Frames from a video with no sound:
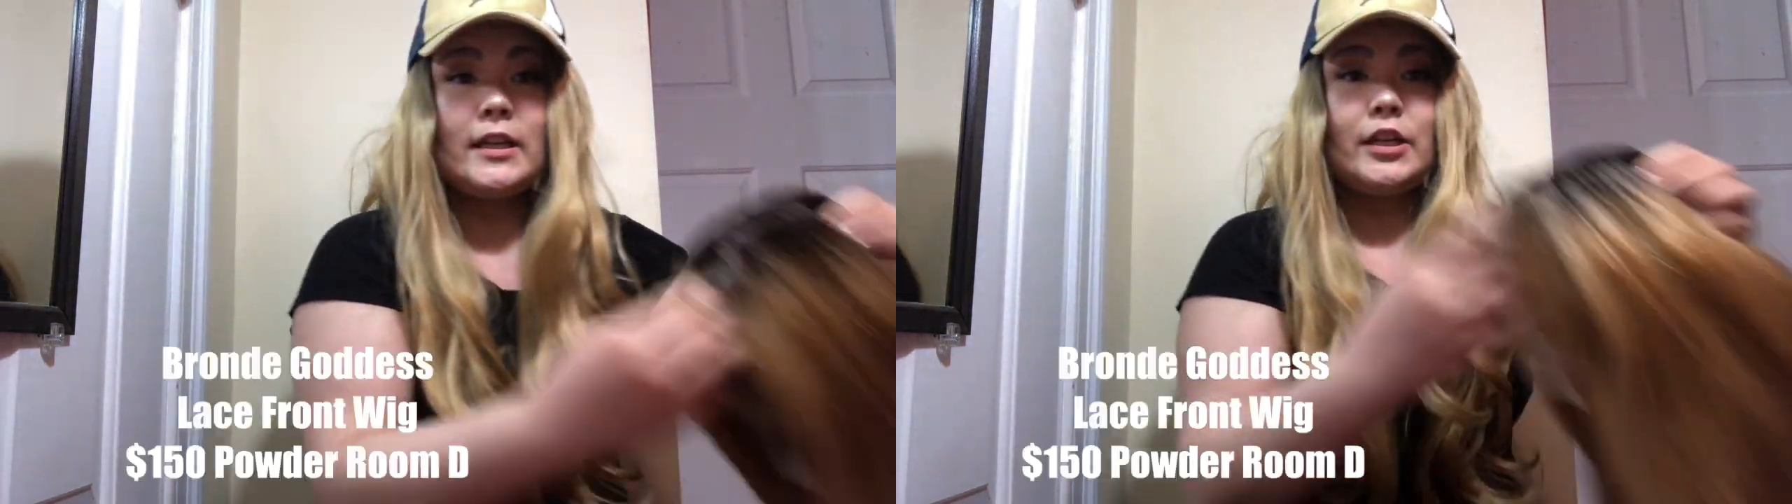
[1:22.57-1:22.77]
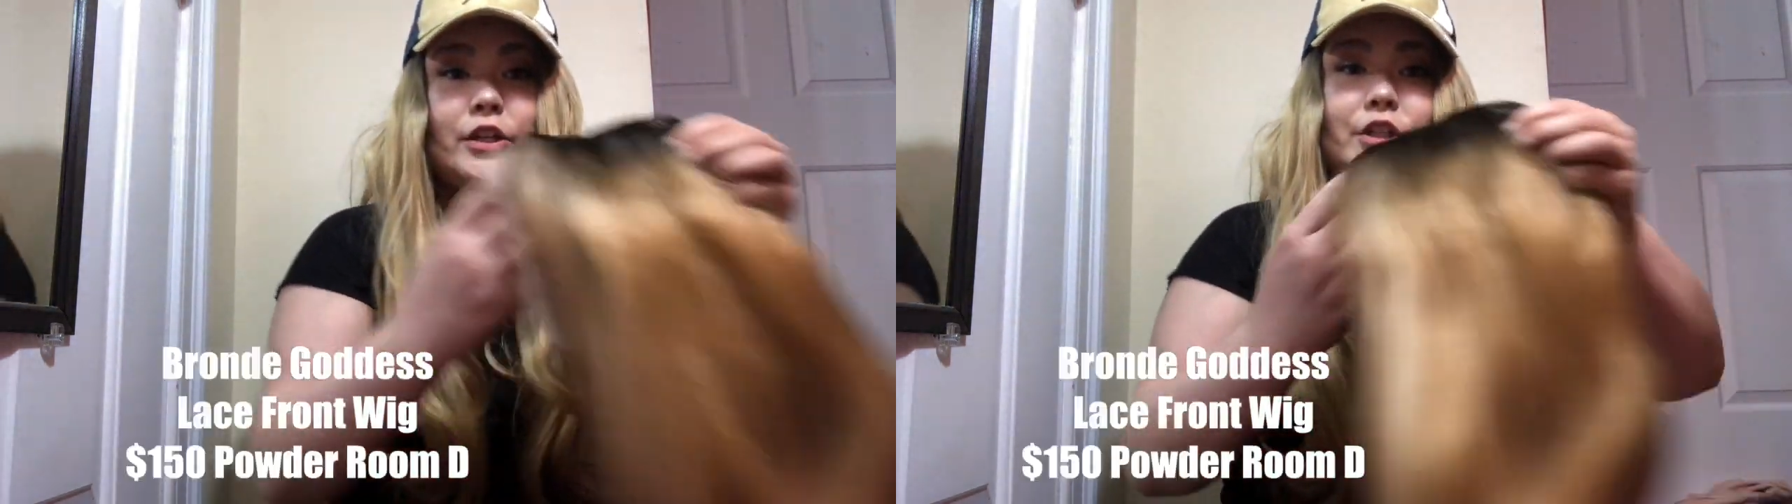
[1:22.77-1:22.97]

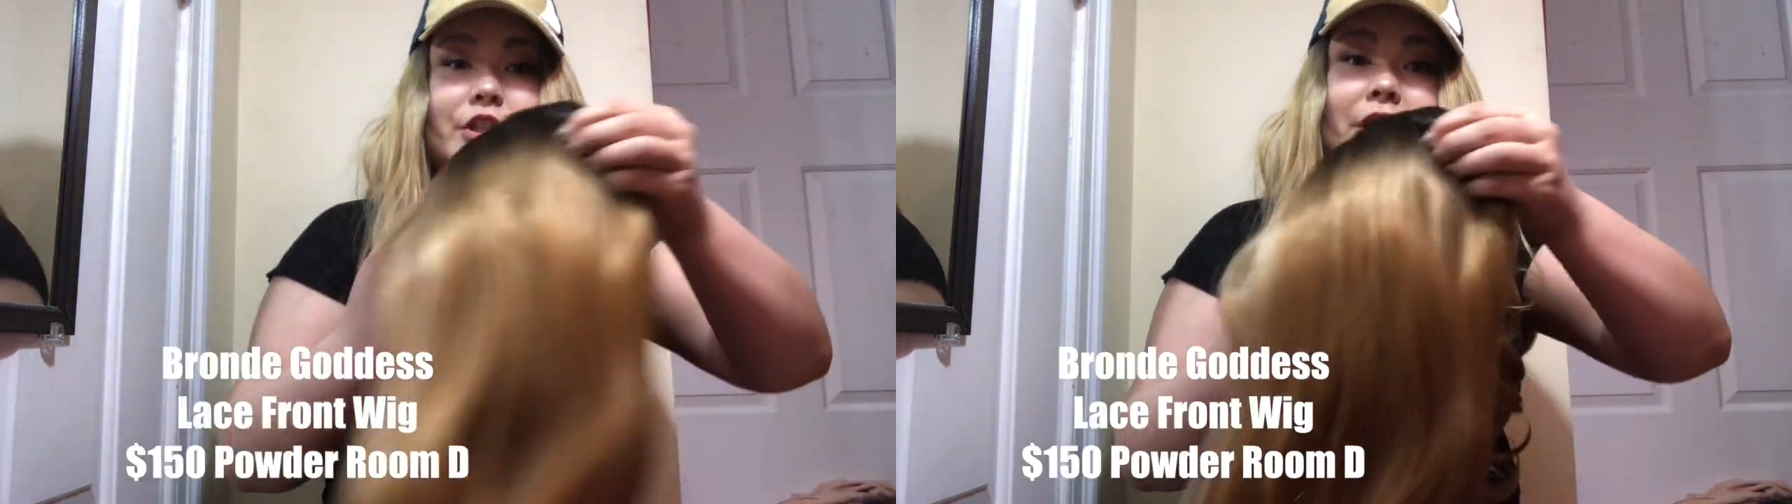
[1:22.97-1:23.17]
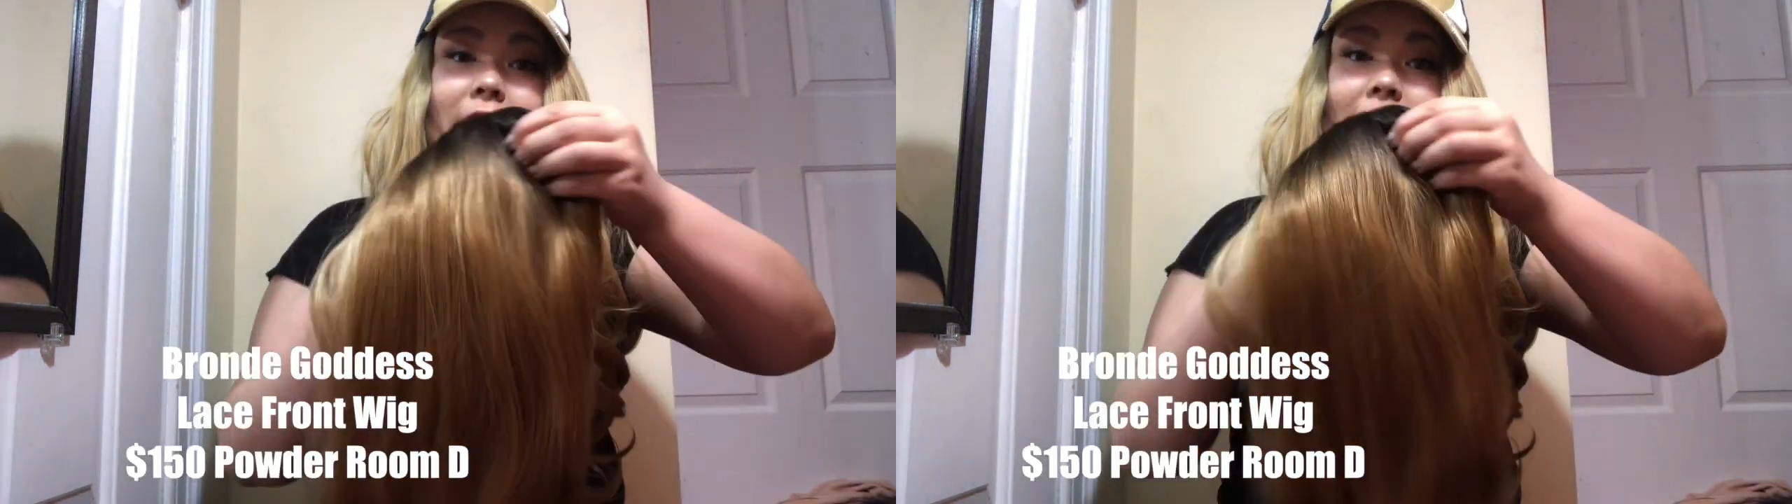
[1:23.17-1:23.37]
here
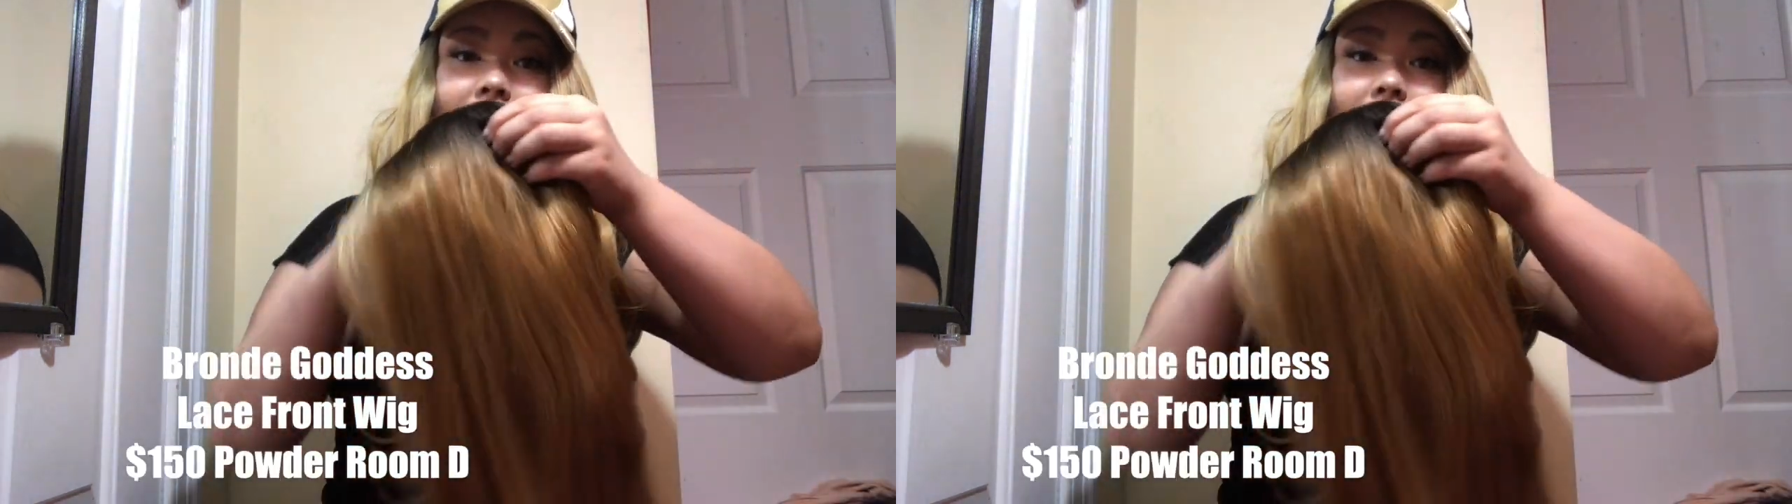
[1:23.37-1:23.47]
she